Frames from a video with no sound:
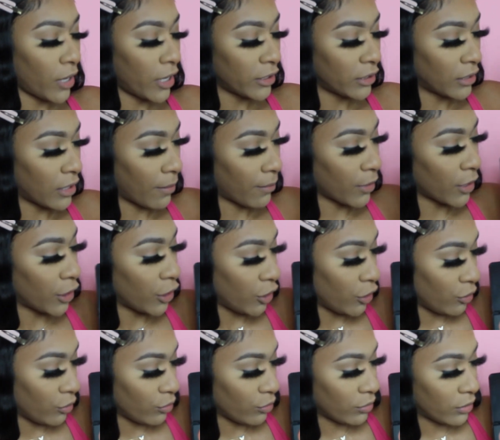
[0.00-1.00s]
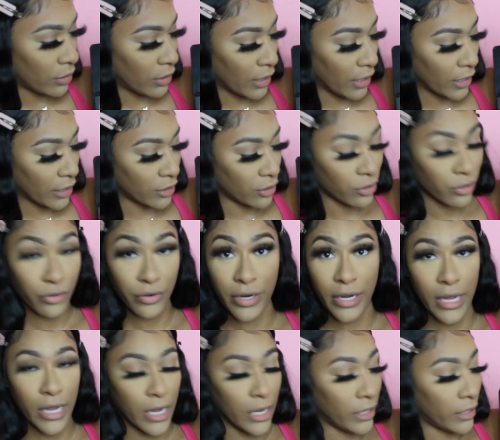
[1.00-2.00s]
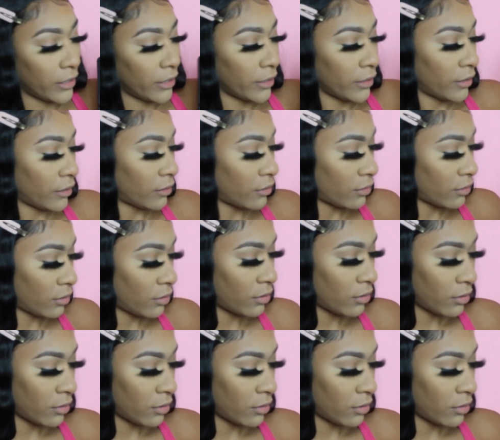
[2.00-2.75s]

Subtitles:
brush, and I'm gonna use these 3 colors.